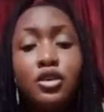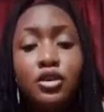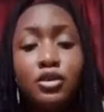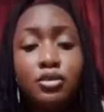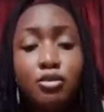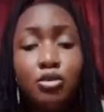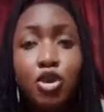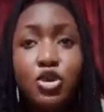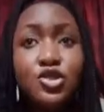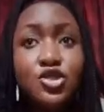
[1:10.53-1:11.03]

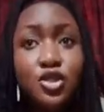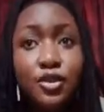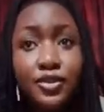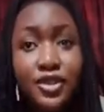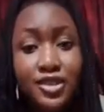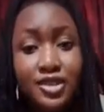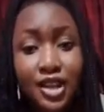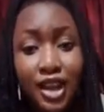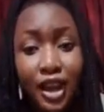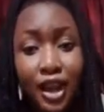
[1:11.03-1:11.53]
most of the
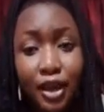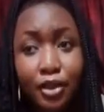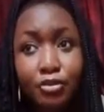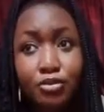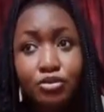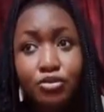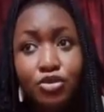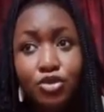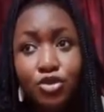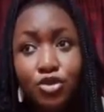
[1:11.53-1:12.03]
time,
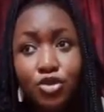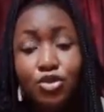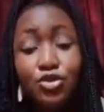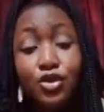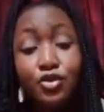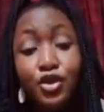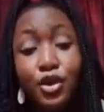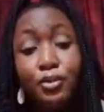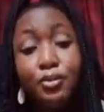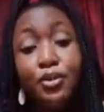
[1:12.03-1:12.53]
those
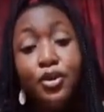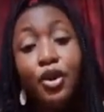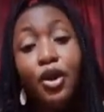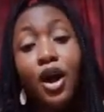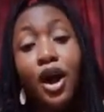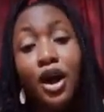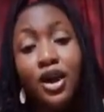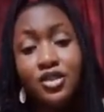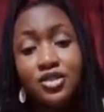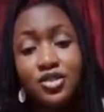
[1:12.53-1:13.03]
of you in pure
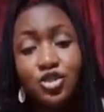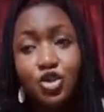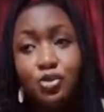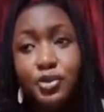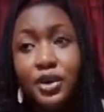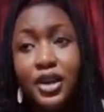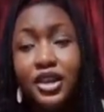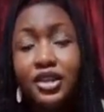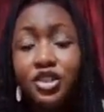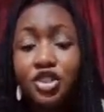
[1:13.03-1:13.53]
arts, you
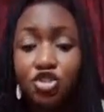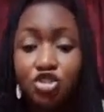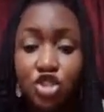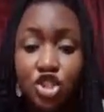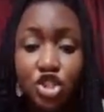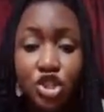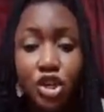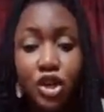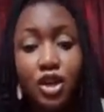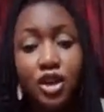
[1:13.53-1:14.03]
pick
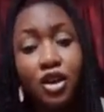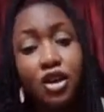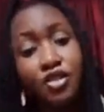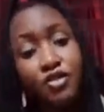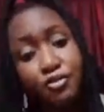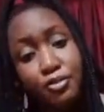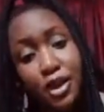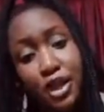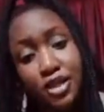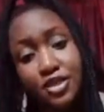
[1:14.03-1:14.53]
literature,
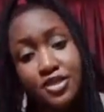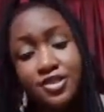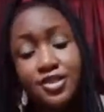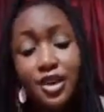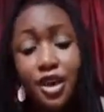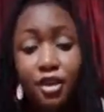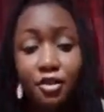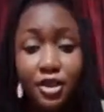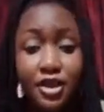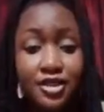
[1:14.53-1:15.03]
government,
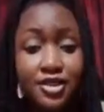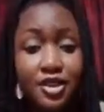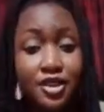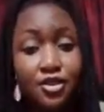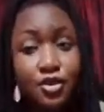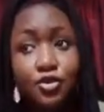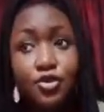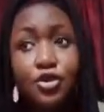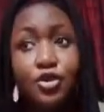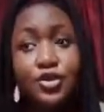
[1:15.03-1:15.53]
TRS, and
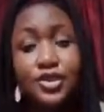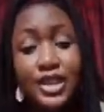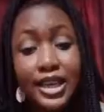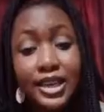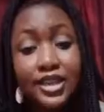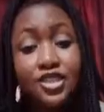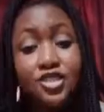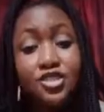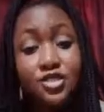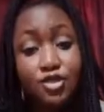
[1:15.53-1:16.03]
of course
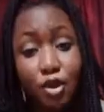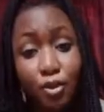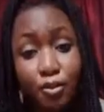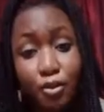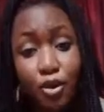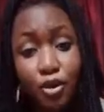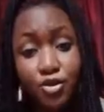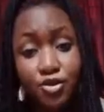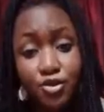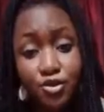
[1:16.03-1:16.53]
English is
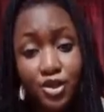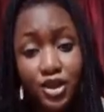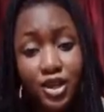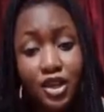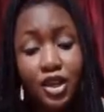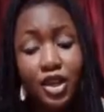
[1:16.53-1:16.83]
compulsory.